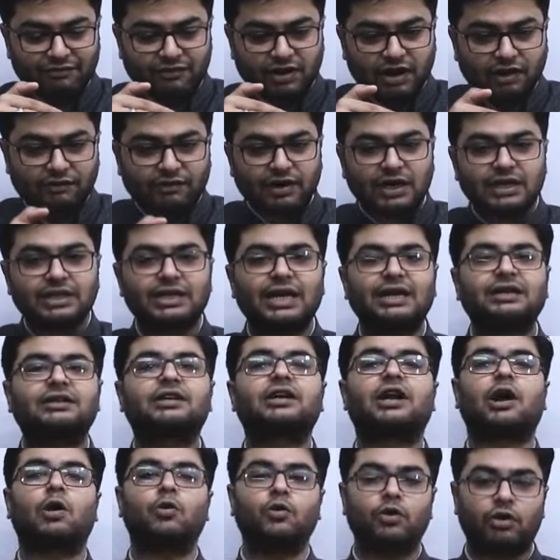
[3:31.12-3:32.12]
covered that
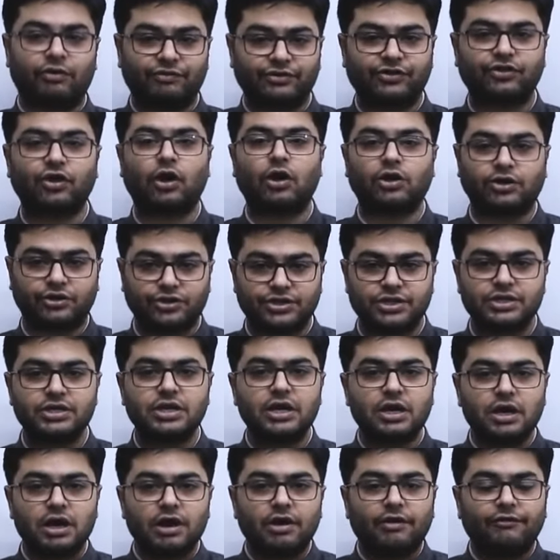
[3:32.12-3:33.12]
ground of sorts
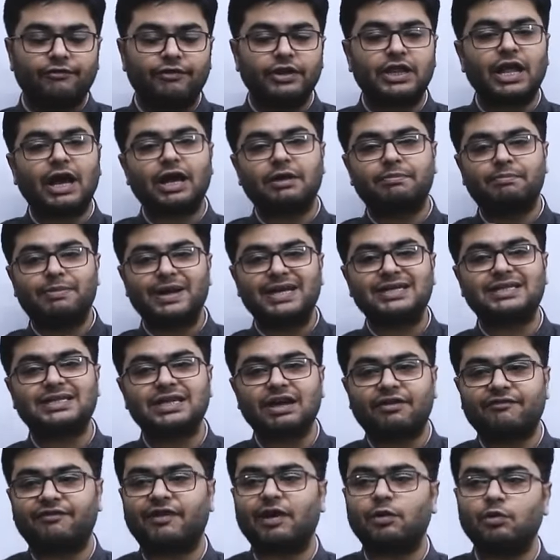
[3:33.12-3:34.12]
with our
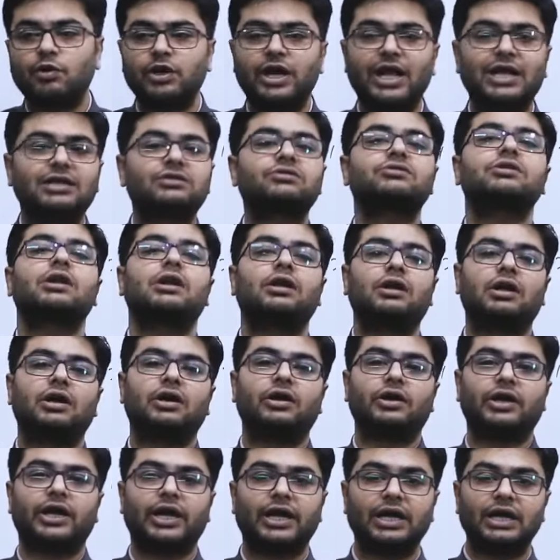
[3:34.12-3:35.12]
basic foundational
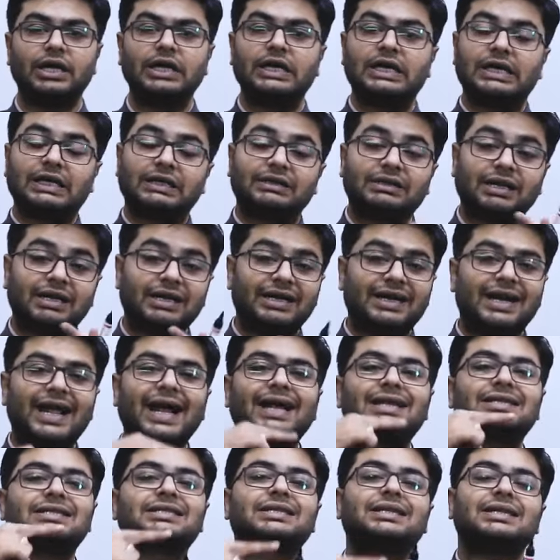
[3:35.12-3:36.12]
learning, the
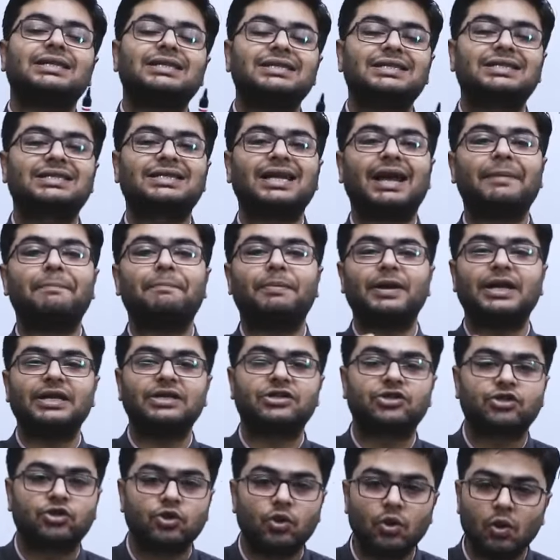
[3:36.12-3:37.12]
next step
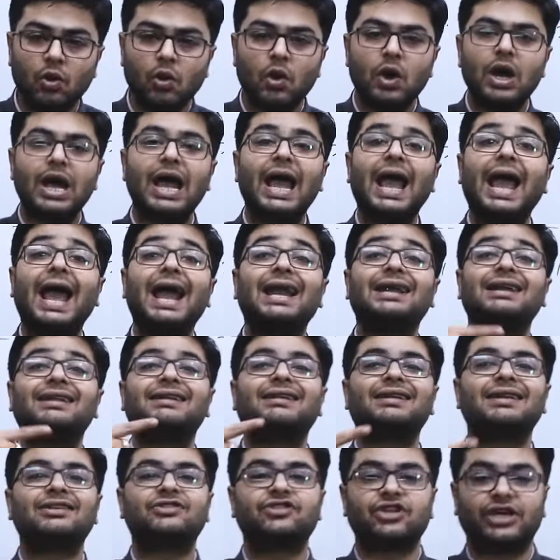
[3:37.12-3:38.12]
is to
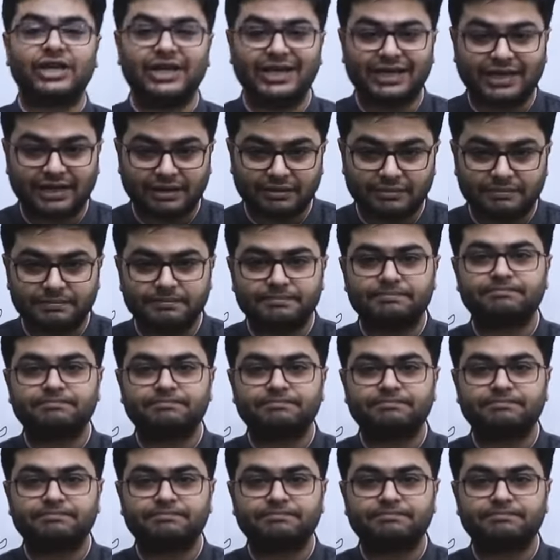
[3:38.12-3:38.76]
enrich it.